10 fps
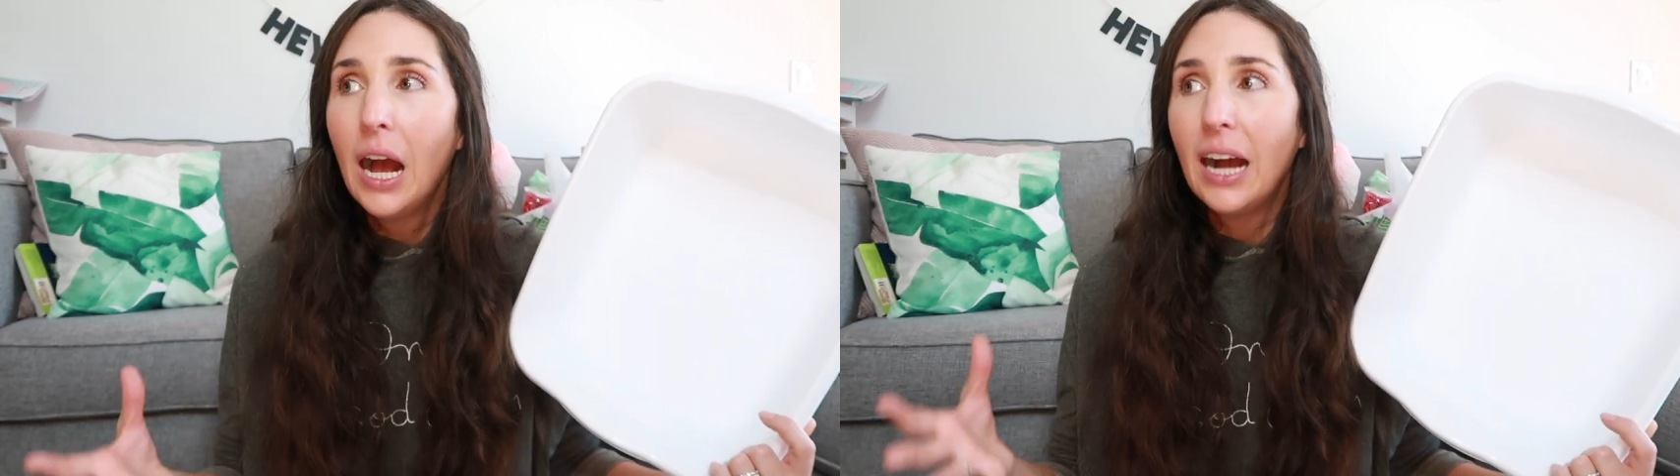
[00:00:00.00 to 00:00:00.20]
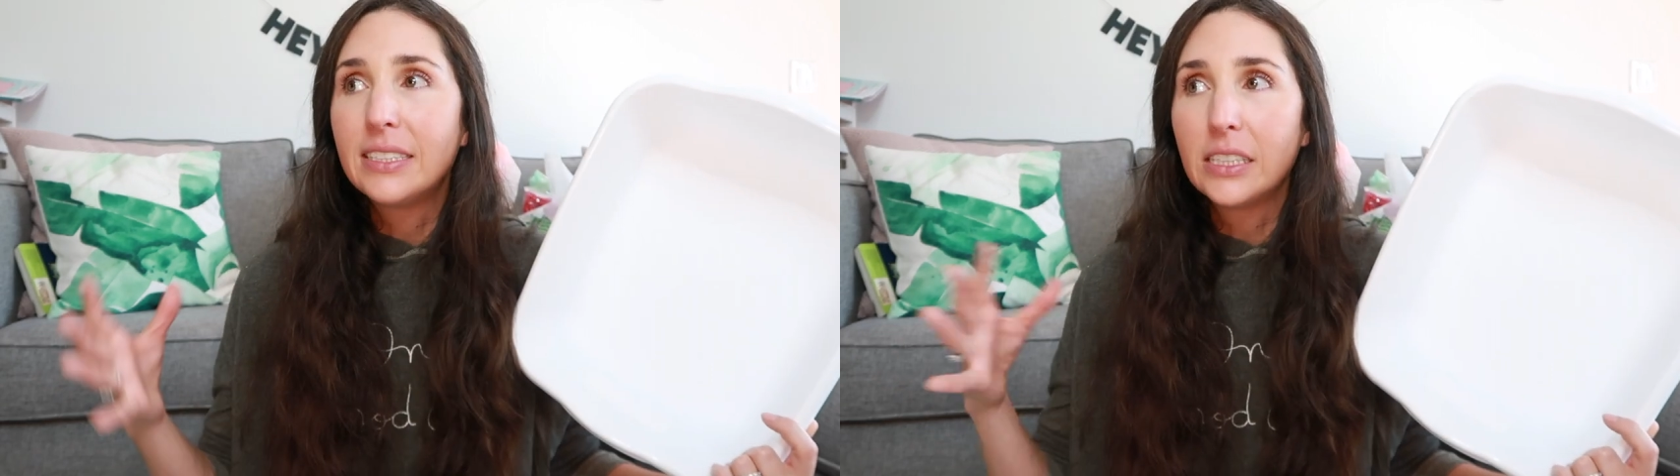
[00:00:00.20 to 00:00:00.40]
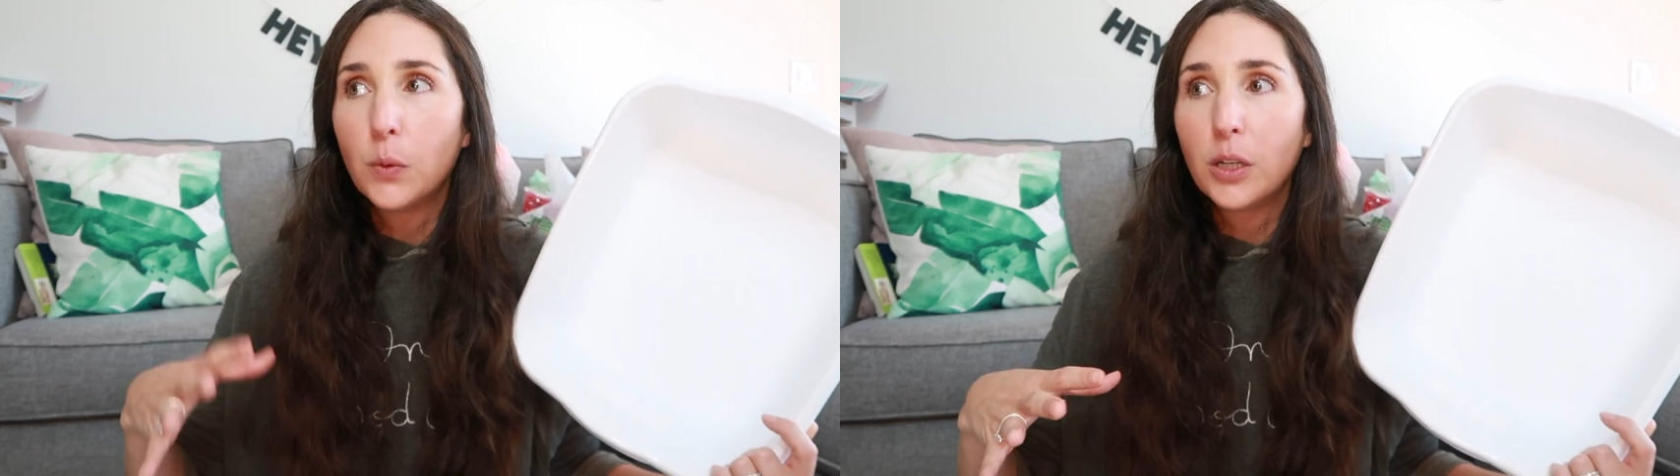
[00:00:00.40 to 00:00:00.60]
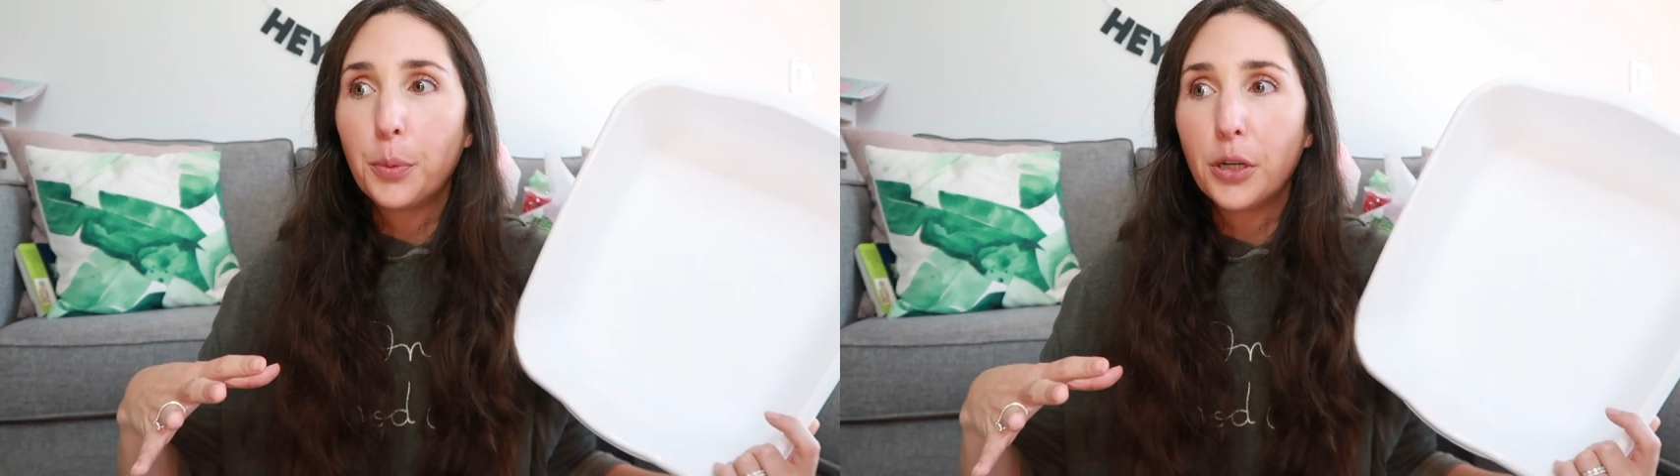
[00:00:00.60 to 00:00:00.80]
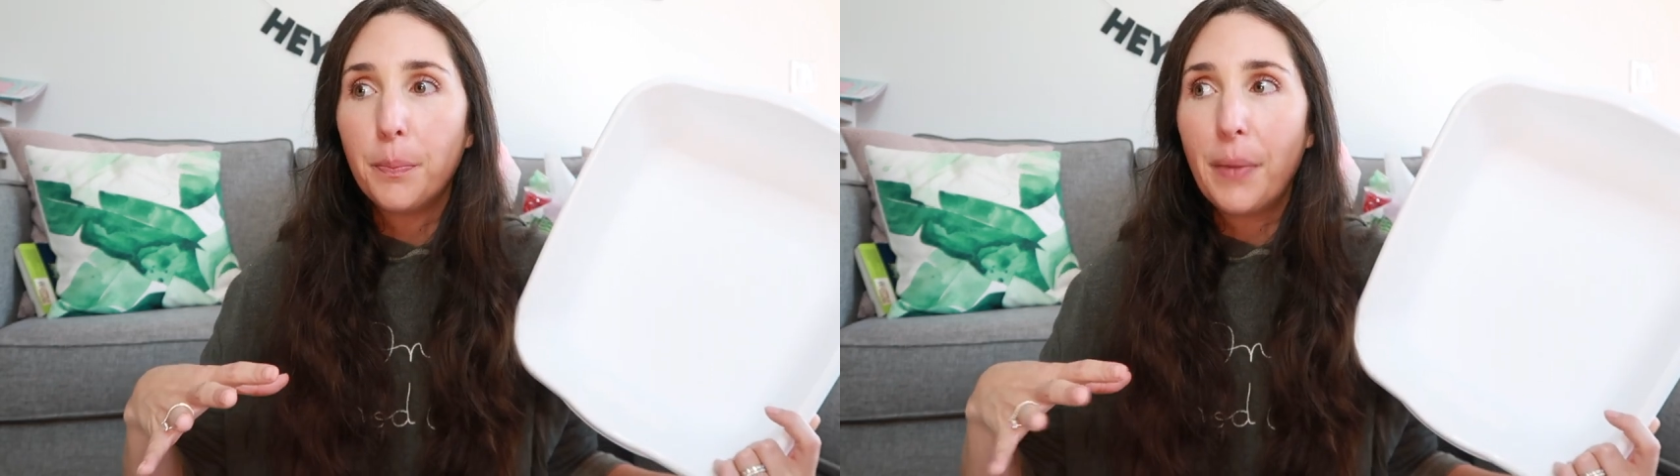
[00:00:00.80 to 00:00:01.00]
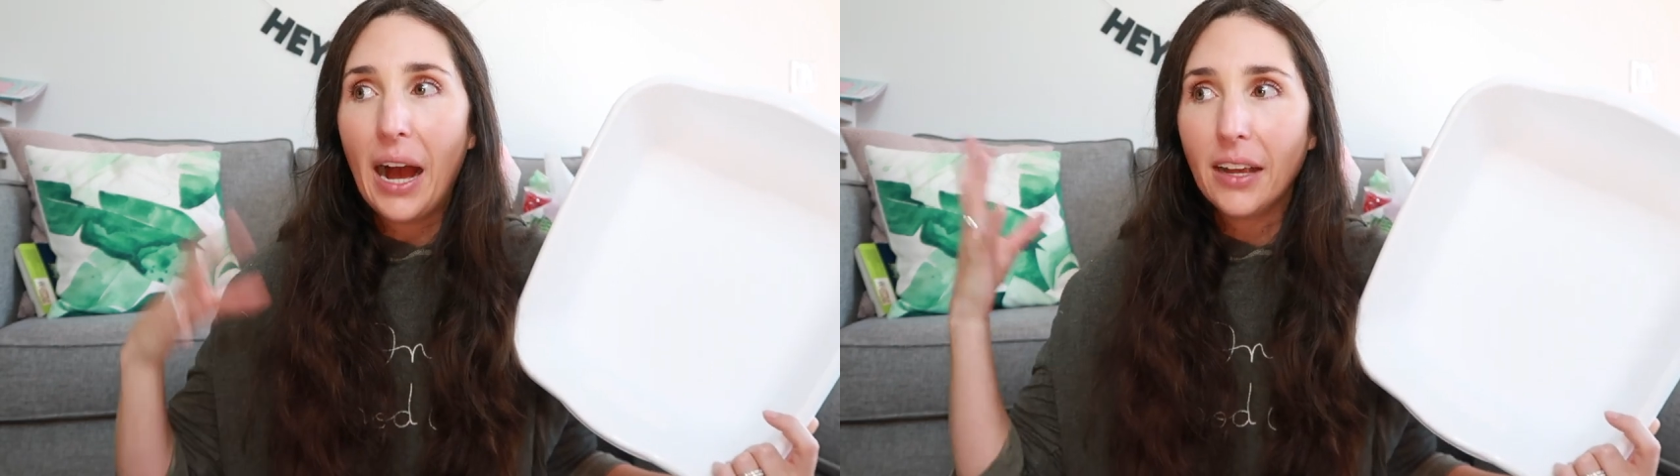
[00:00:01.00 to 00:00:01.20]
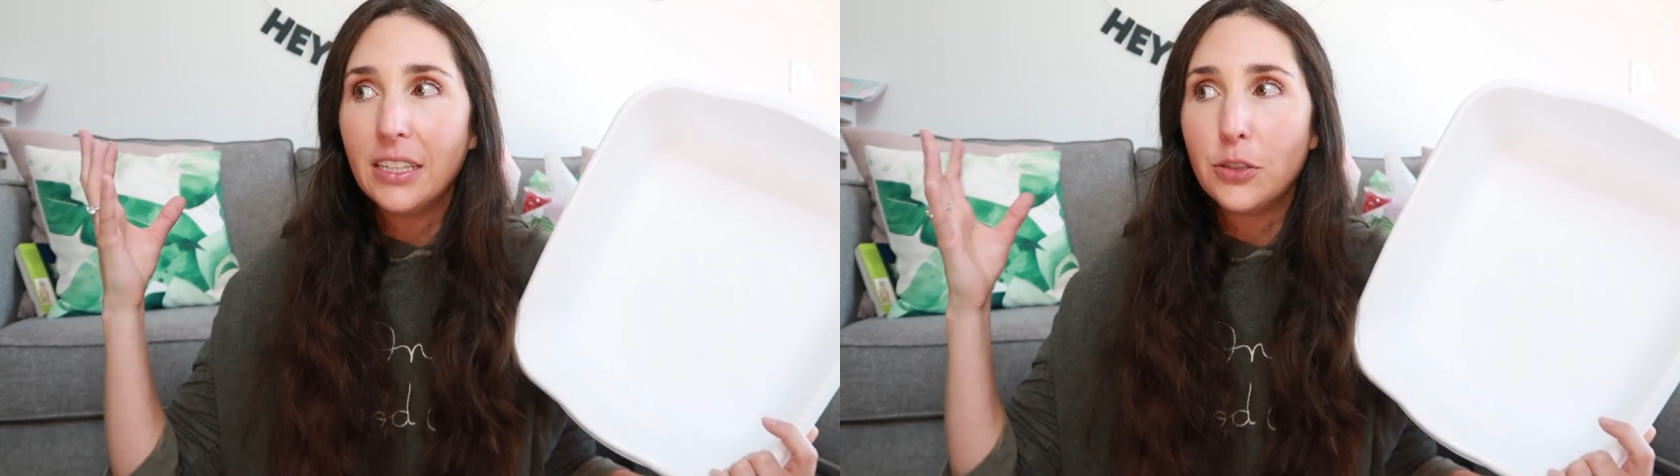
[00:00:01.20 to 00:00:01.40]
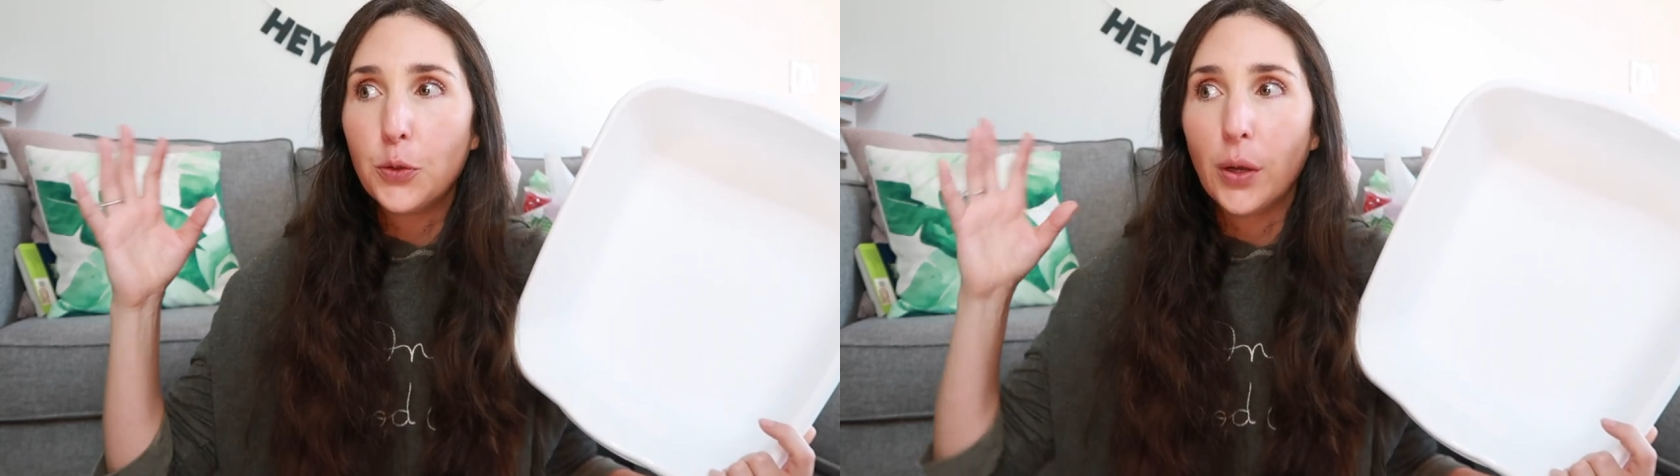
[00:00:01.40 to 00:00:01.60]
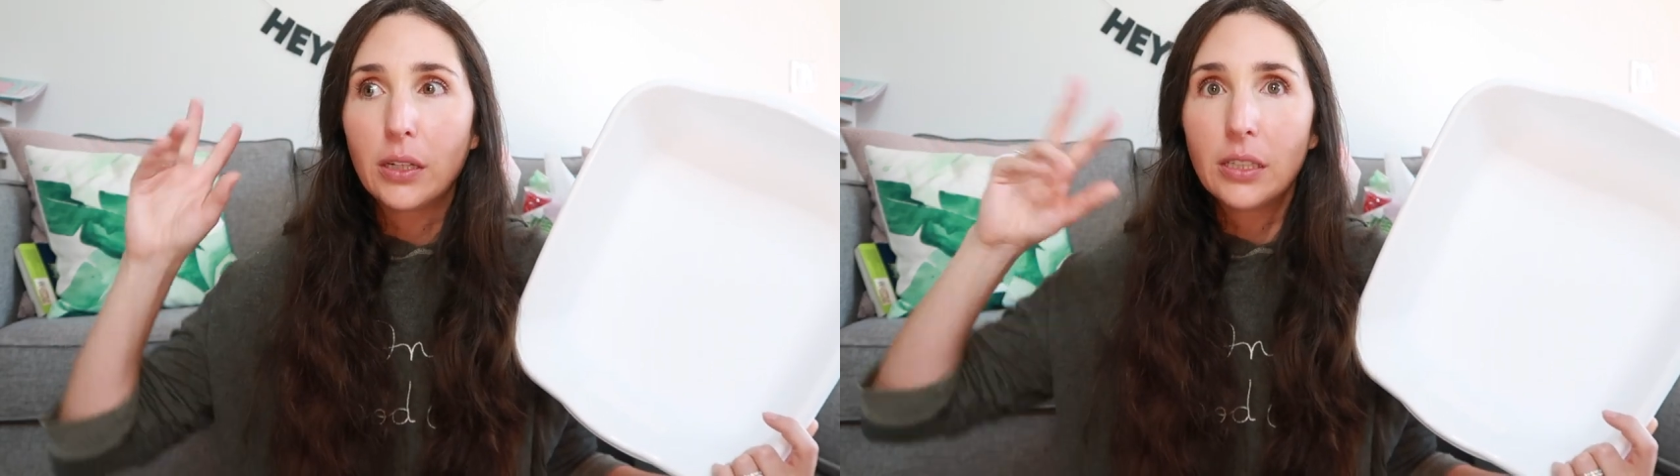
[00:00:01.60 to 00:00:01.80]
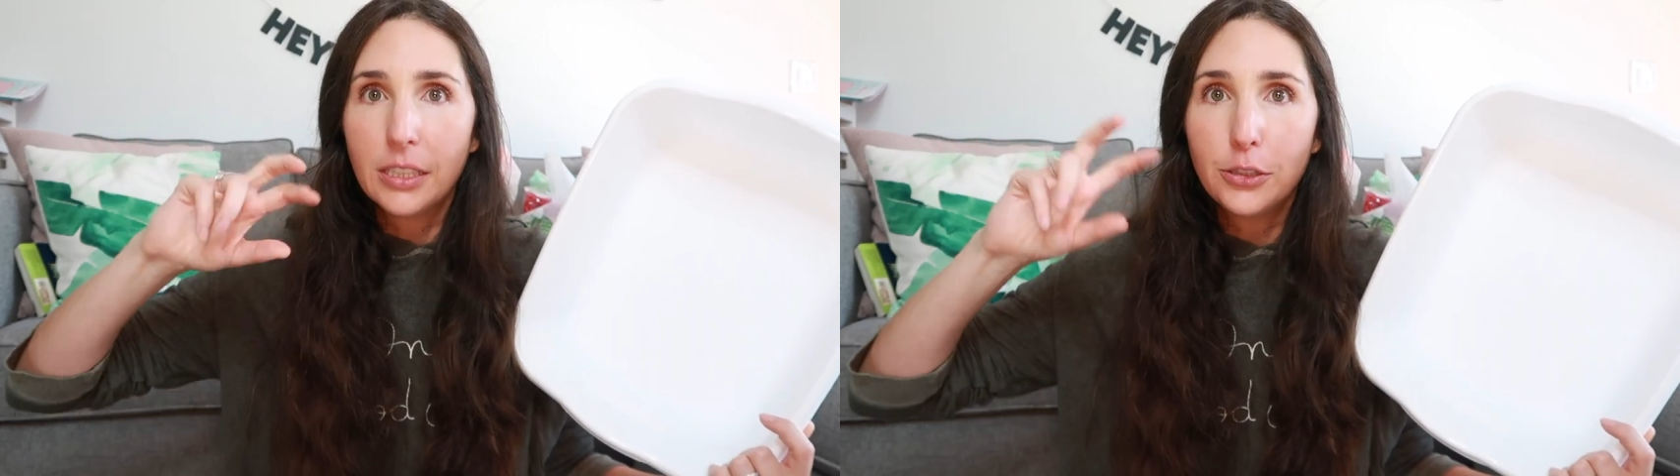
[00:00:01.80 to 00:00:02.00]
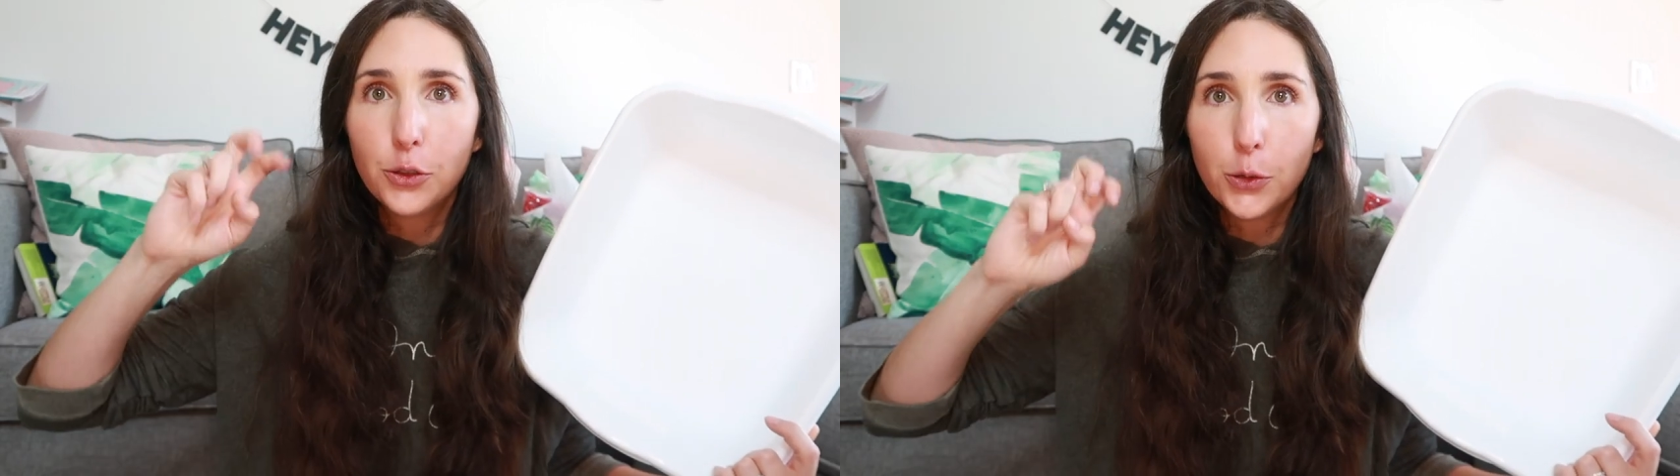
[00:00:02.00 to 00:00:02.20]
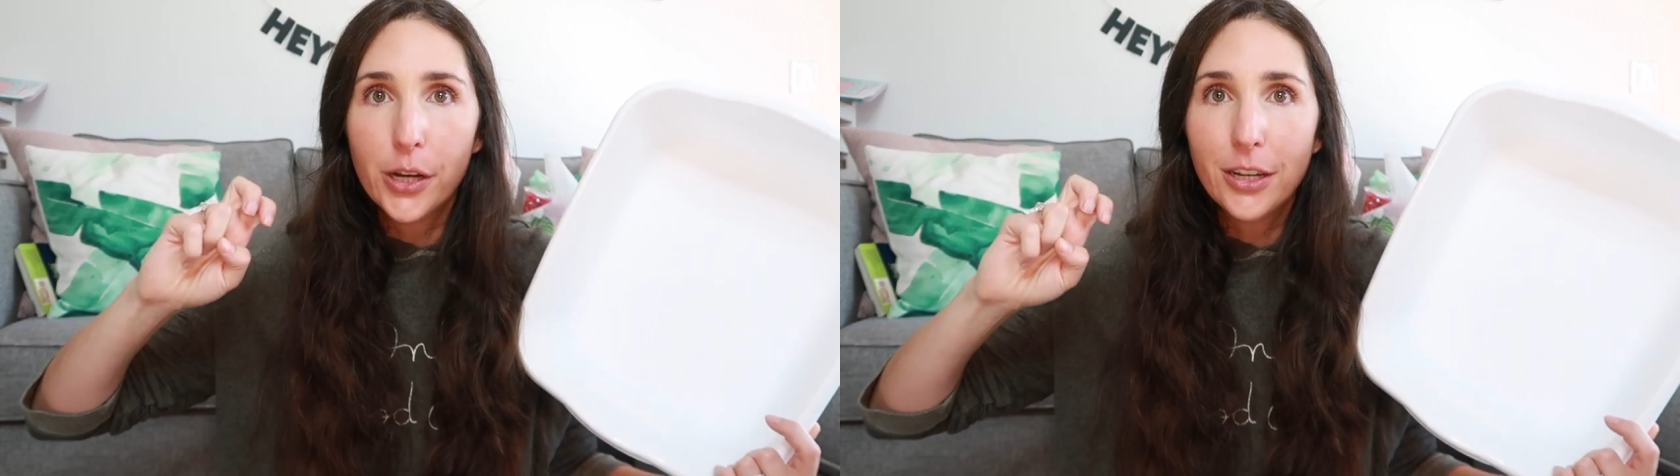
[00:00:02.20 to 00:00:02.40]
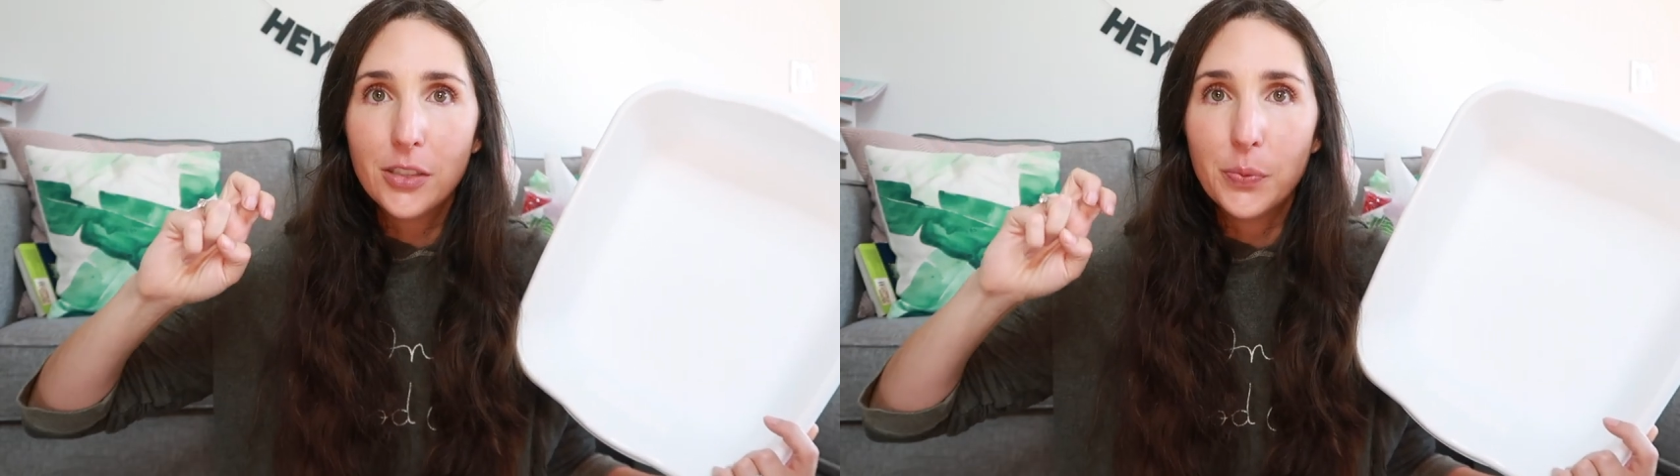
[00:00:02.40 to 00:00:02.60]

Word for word: I didn't want to put them back into our clean drawers,